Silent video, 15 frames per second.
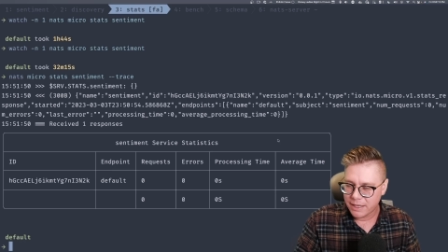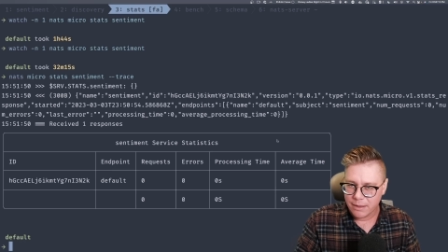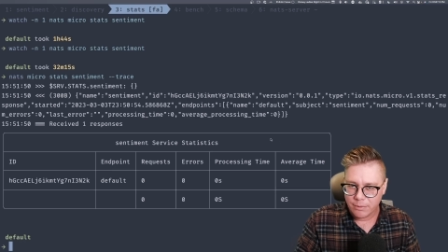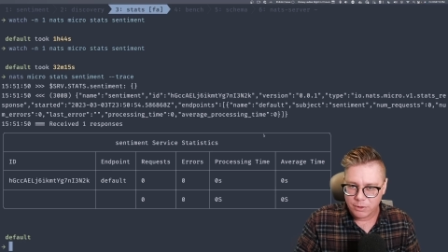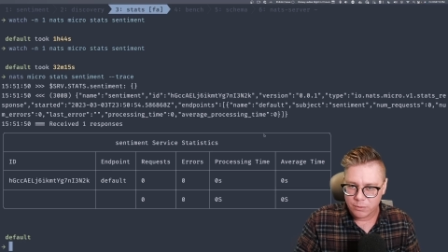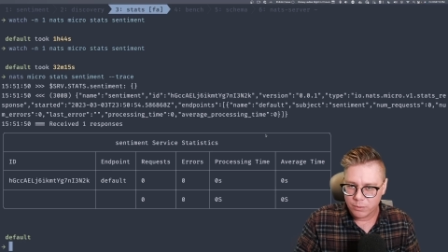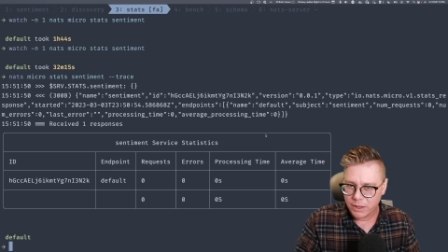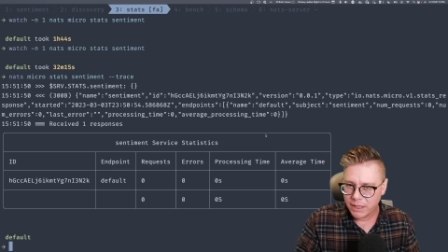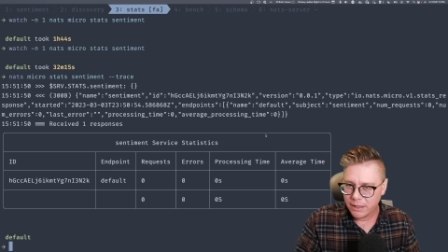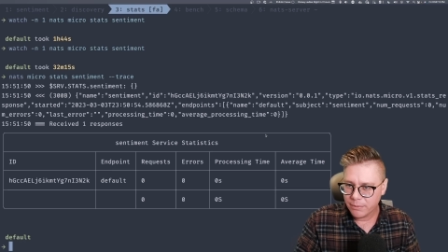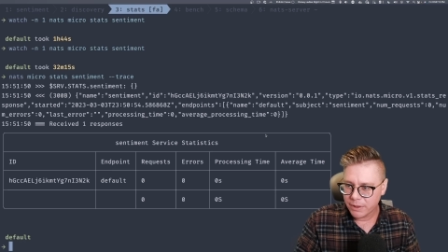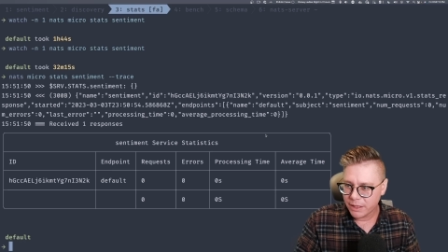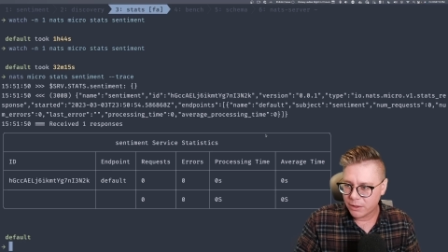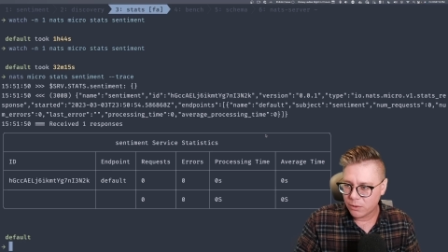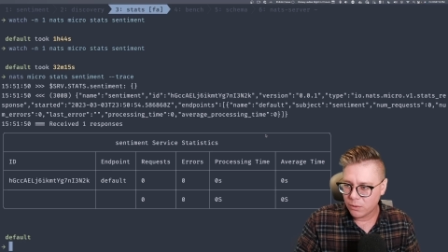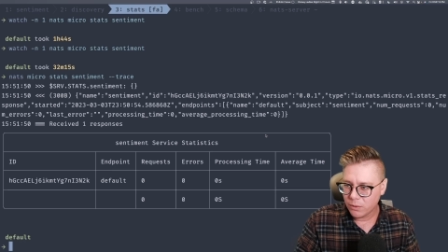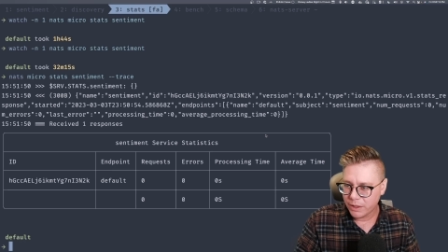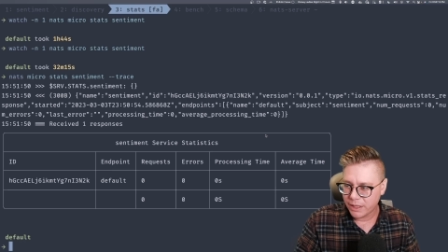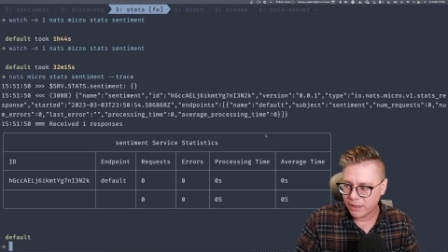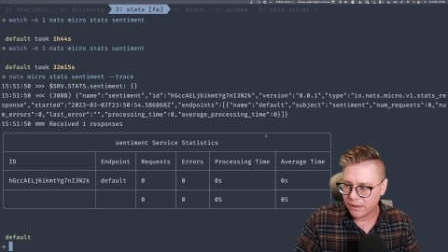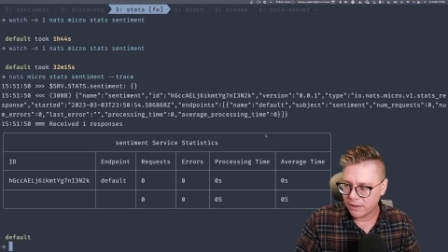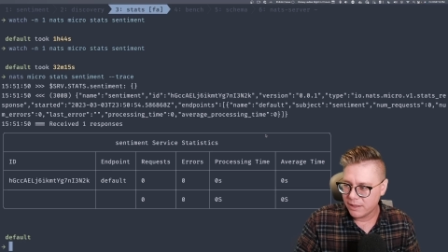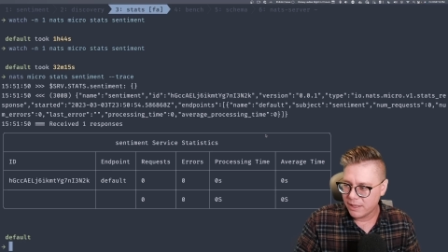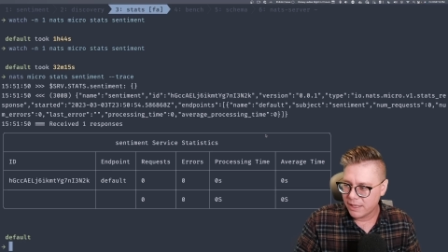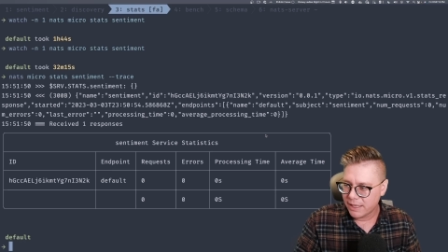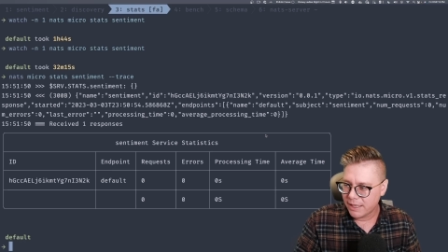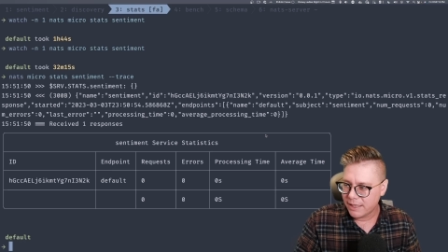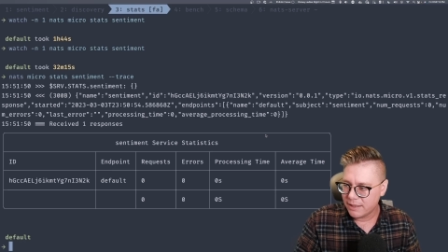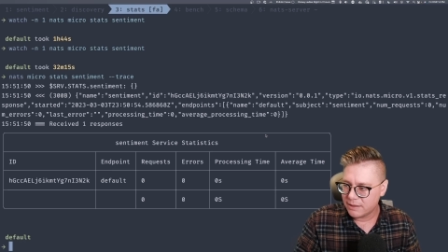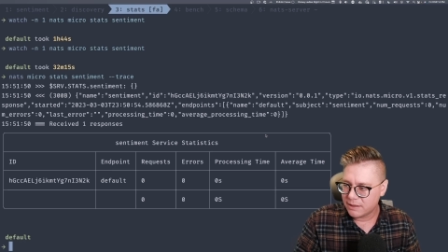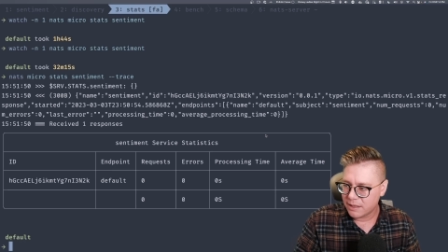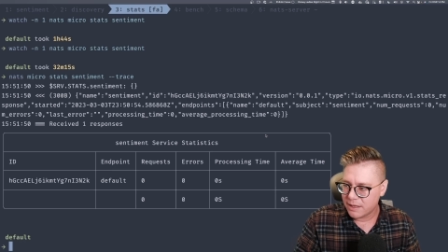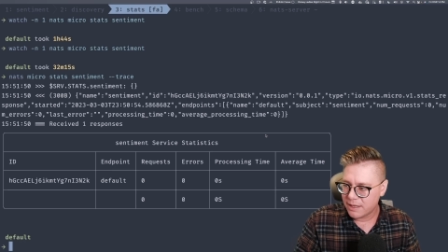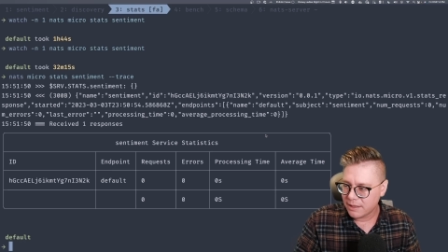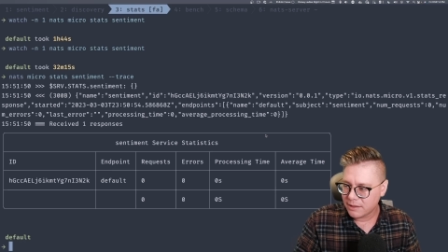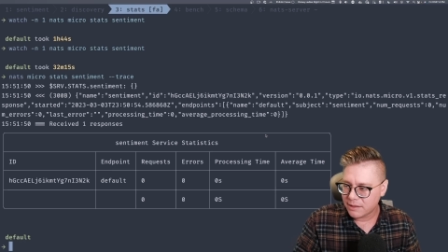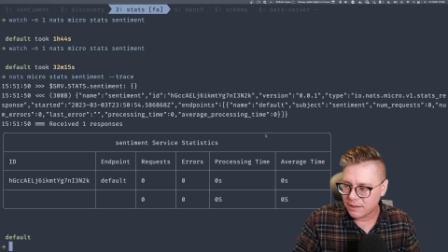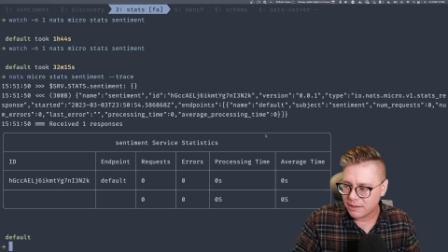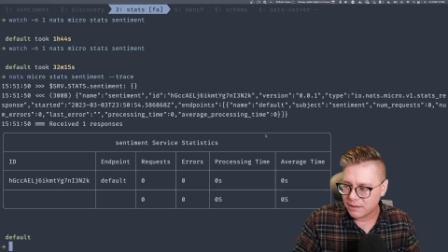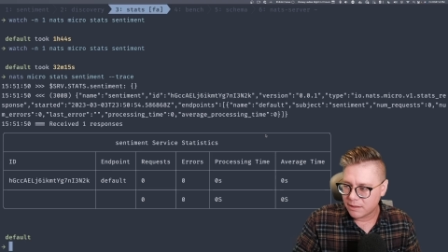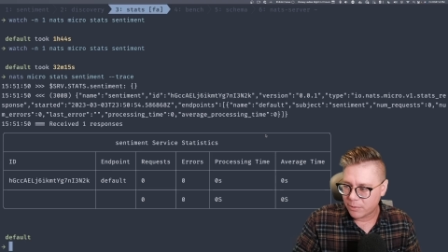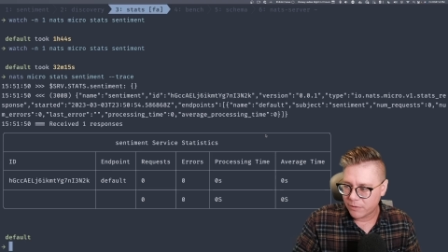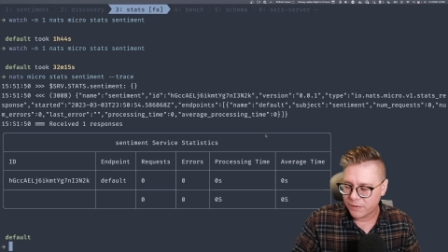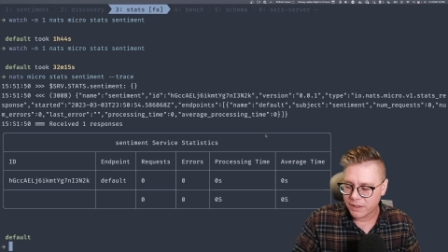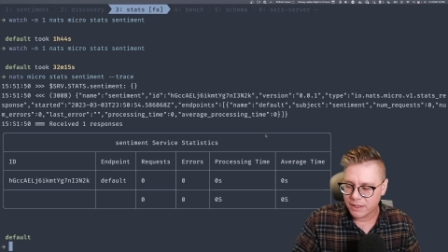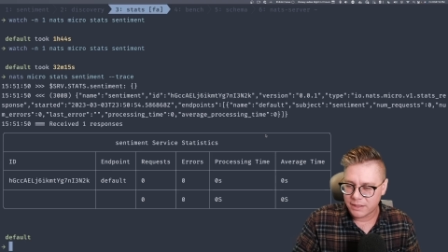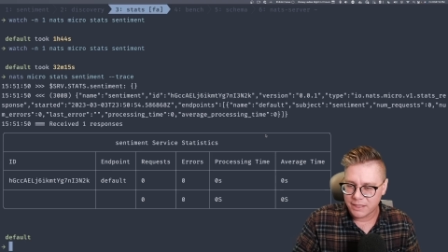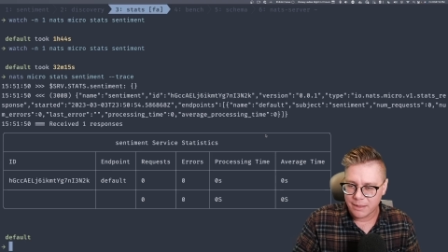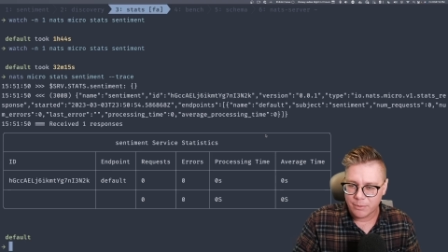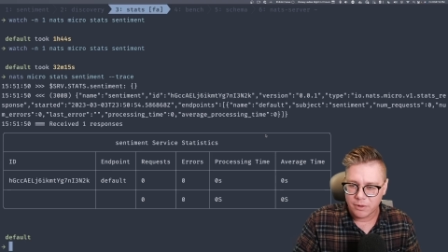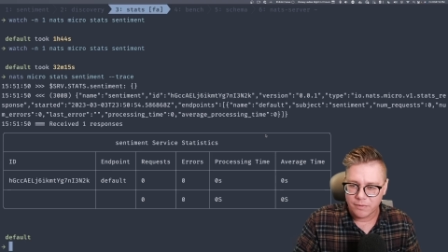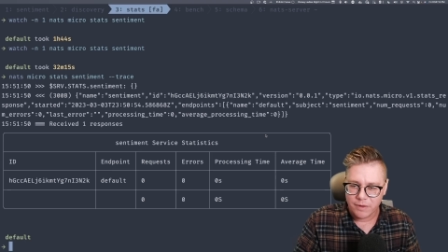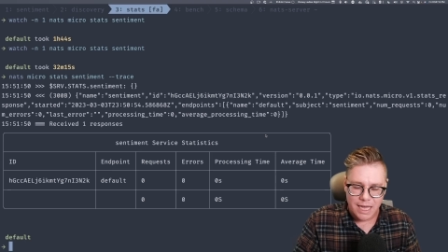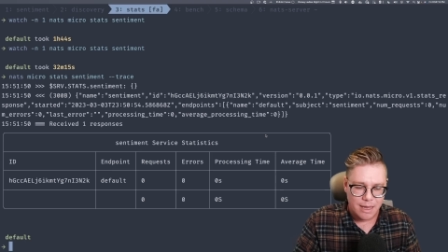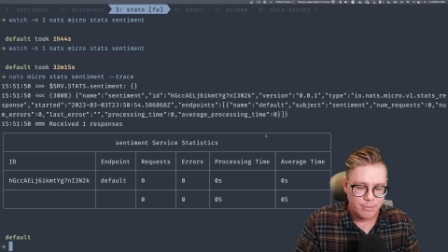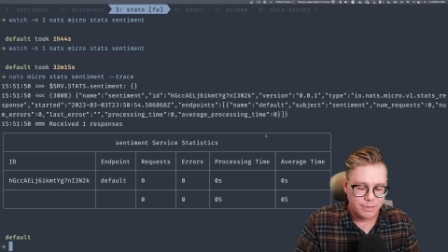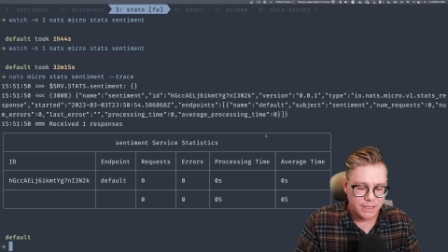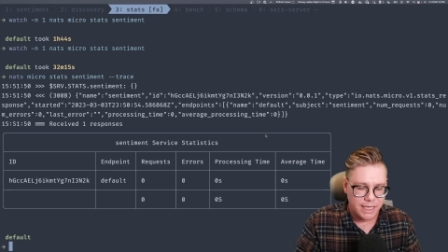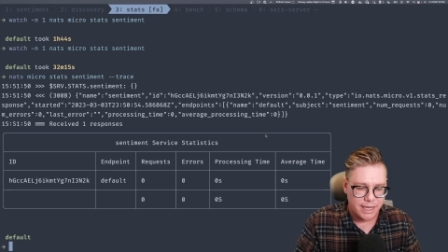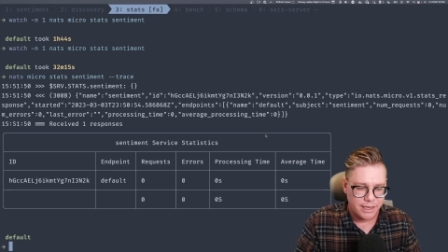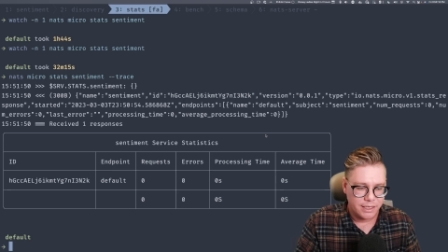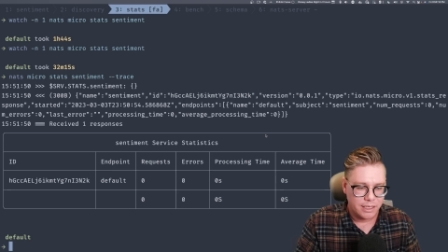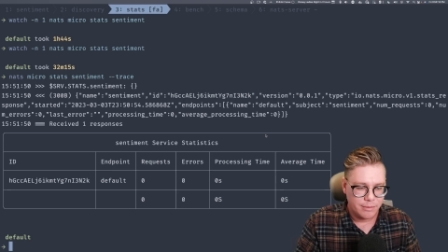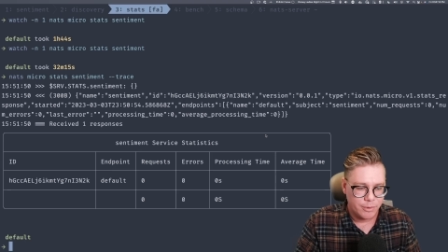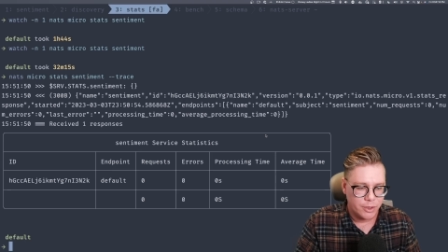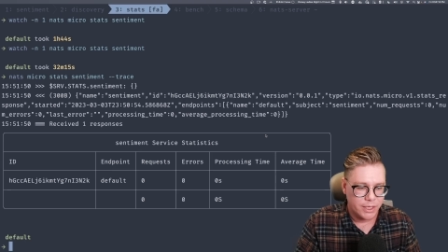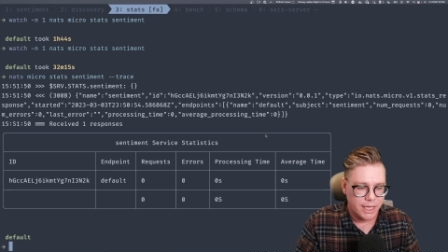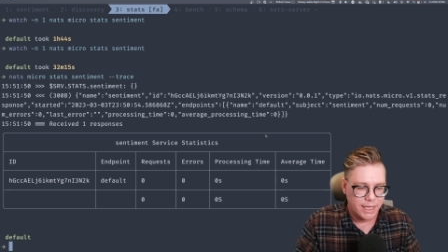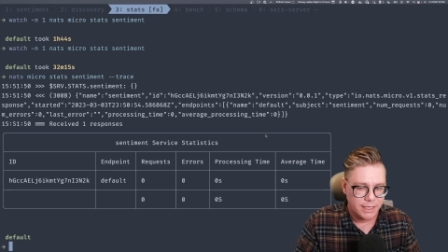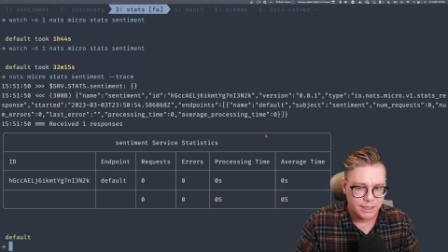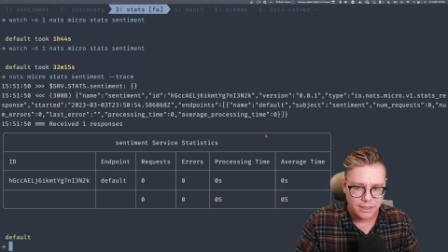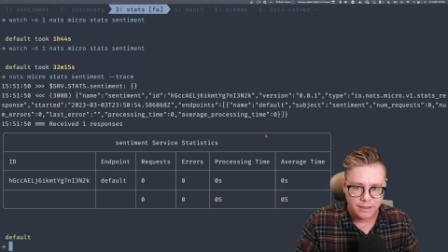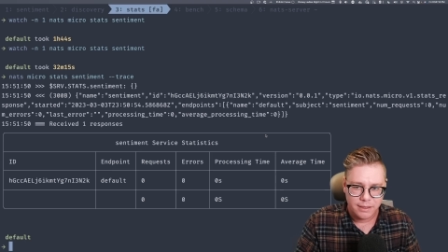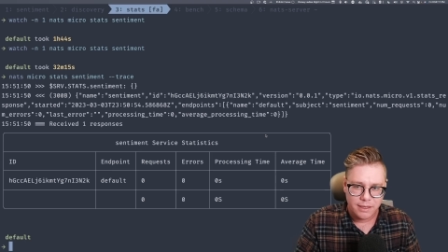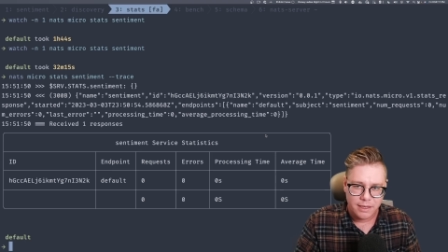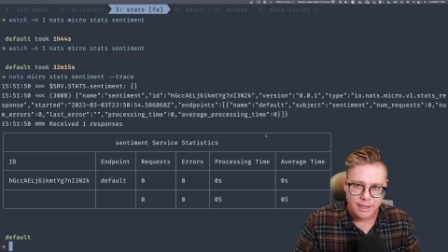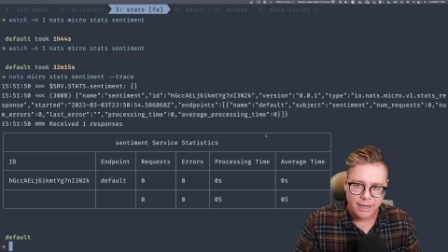Now, what's really, really cool here is this is a perfect example of end-to-end communication.